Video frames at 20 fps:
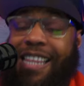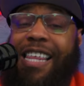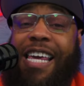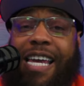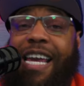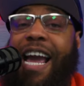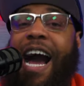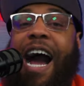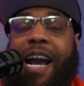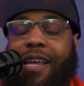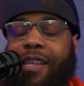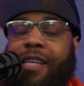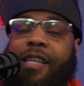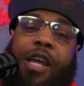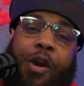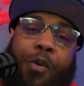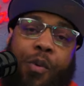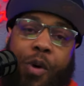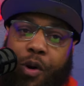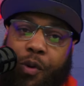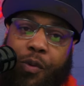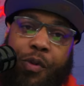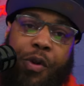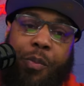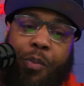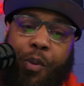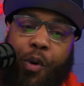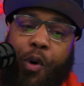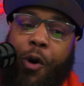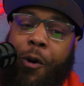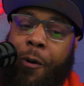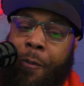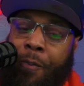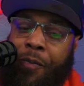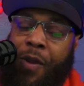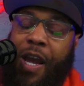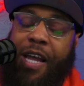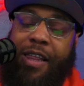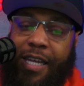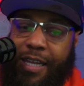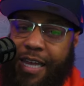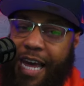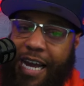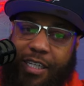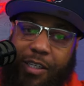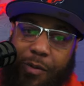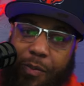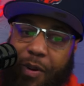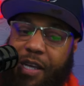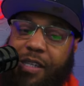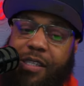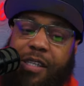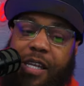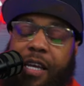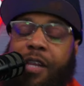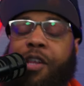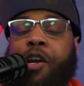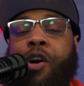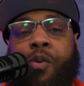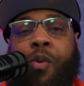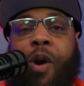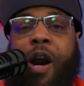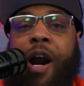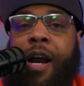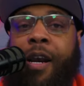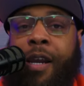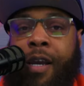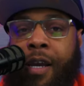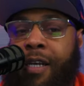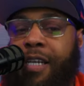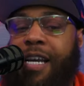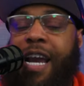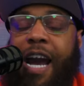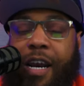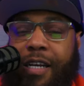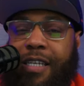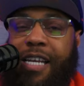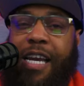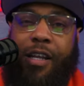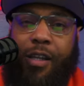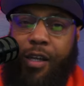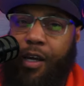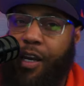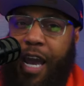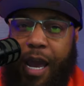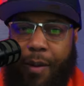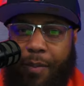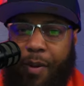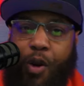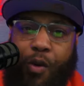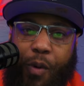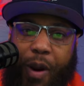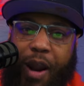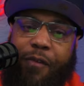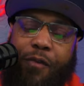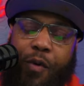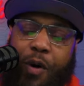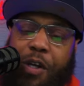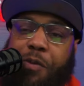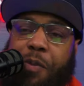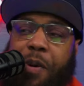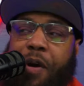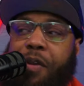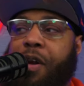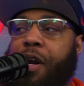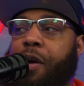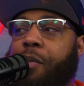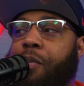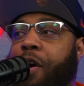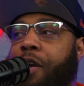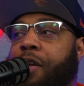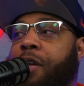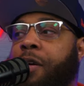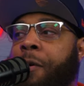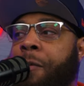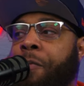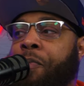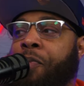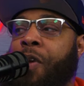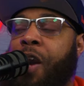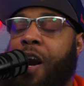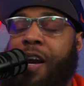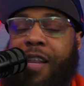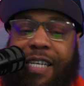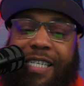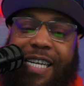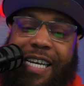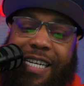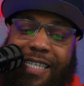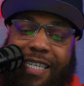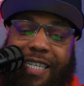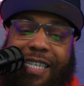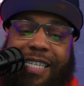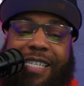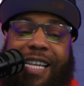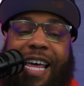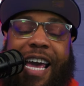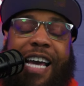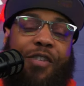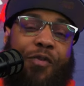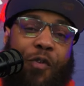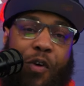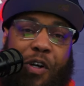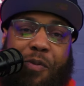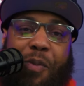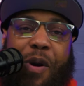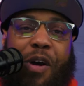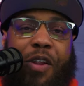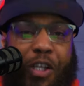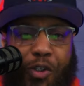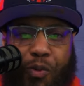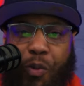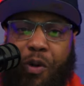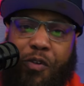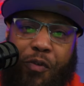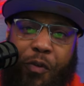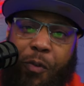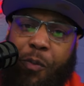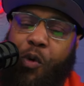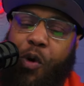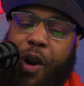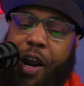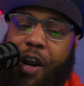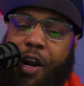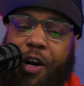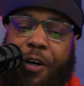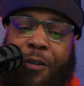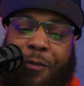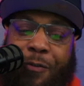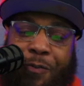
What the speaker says: the guy that they want on their board. I think that's the biggest thing there, Ron, to kind of take a look at. But great voicemail there, brother. All right, let's get into this last voicemail. This one's from Grego.